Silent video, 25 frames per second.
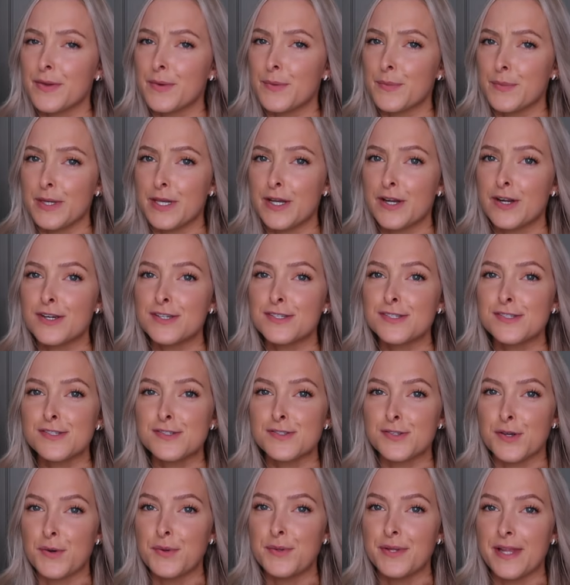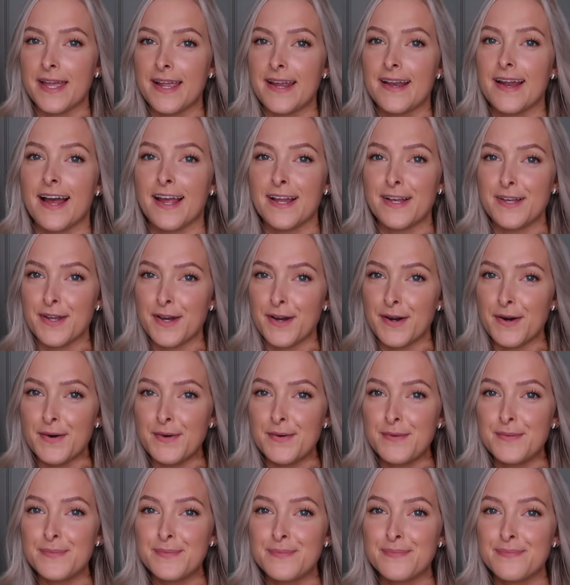We are so late, I
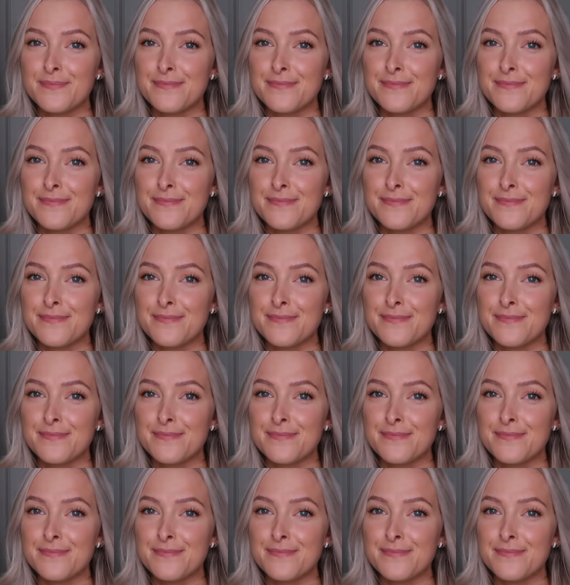know.